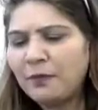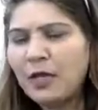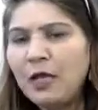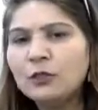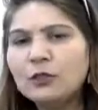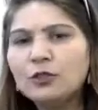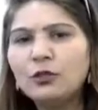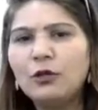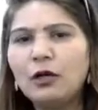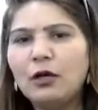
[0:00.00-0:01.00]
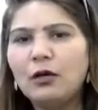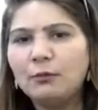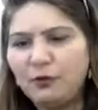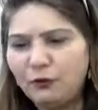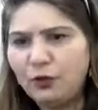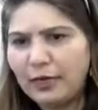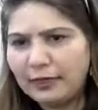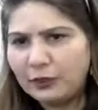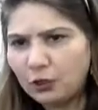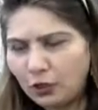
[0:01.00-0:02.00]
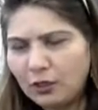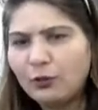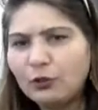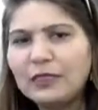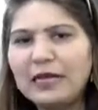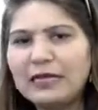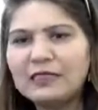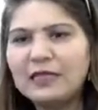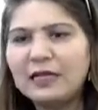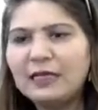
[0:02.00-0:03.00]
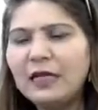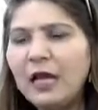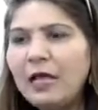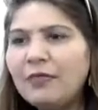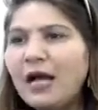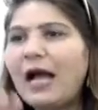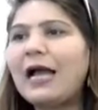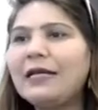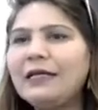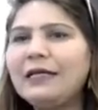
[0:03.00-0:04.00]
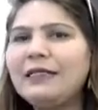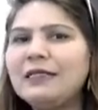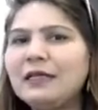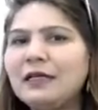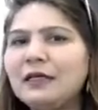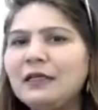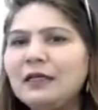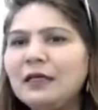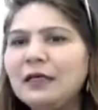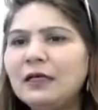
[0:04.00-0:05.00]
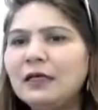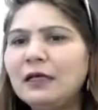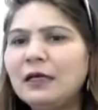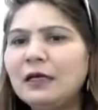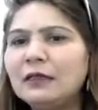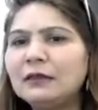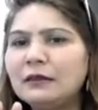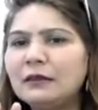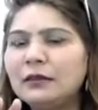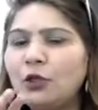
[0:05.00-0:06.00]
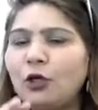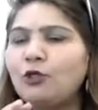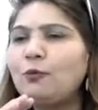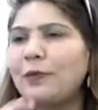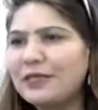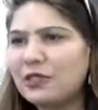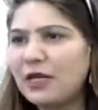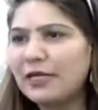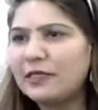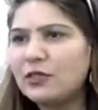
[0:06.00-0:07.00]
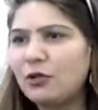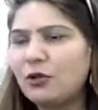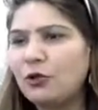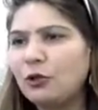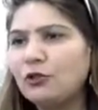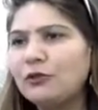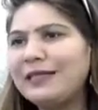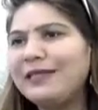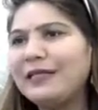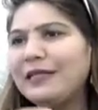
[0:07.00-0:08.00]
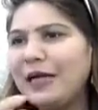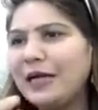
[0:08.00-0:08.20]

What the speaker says: So before I talk about the last slide, the idea is here not to pressurize or not to create any kind